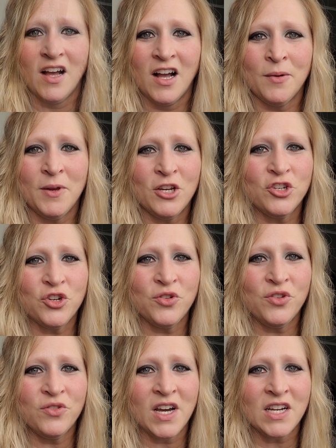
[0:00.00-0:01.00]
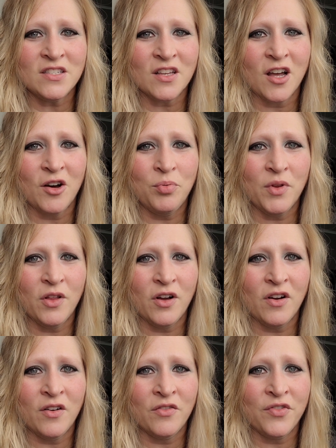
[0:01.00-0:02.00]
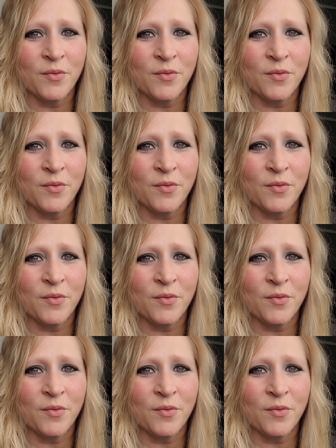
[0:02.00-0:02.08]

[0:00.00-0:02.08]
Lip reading: I'm going to show you guys a couple of